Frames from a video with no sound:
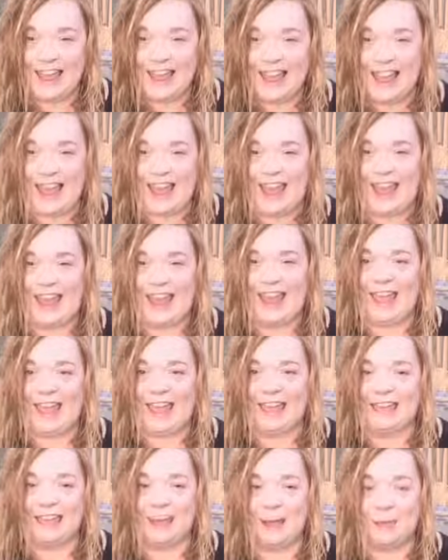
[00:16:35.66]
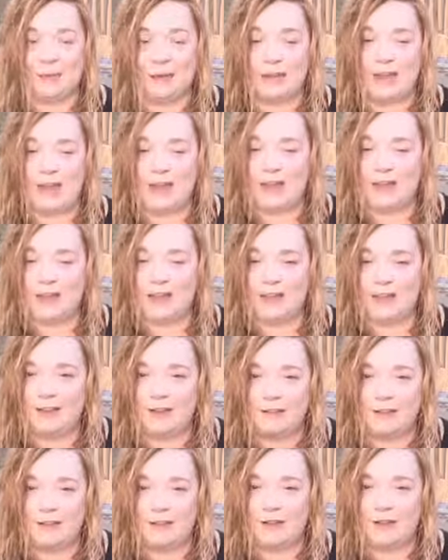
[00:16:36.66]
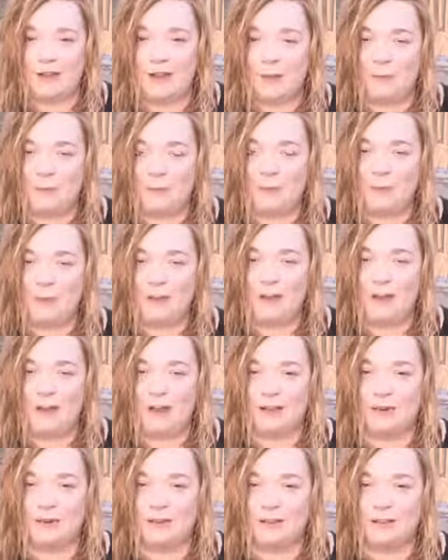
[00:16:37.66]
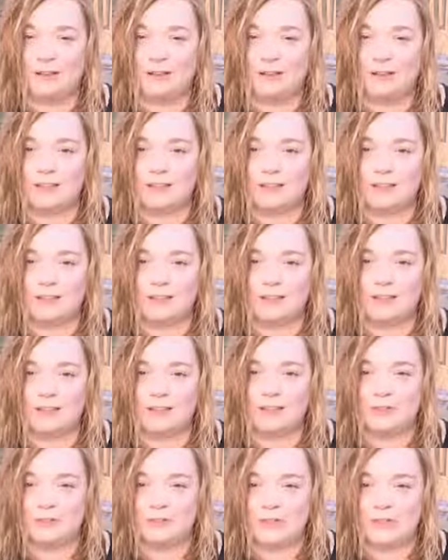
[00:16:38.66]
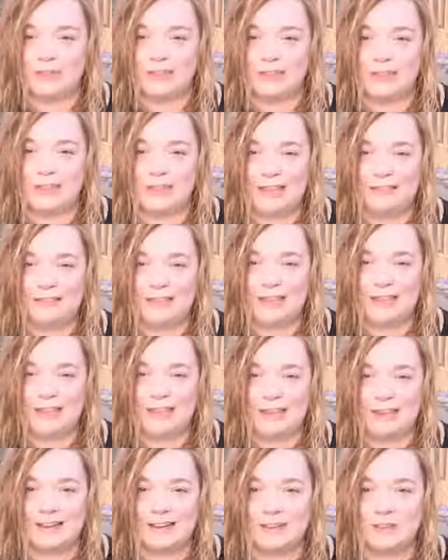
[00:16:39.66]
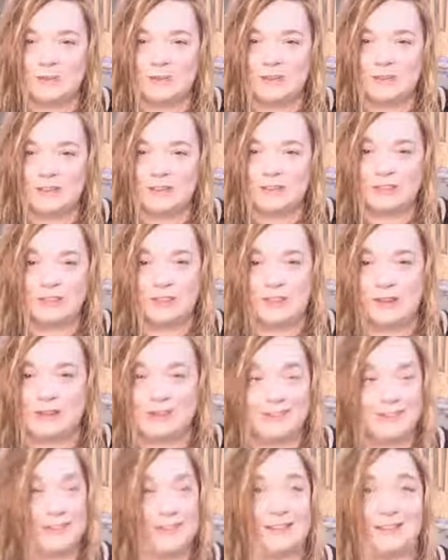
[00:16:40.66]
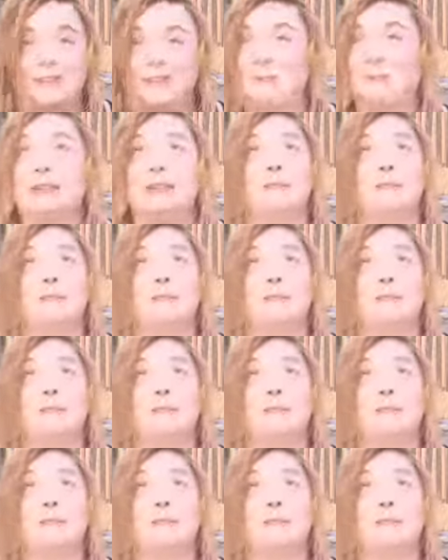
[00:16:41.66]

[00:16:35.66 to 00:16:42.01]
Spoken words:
and I'm going to hang out here for a couple more hours and just enjoy the evening and enjoy the stars, because I'm in the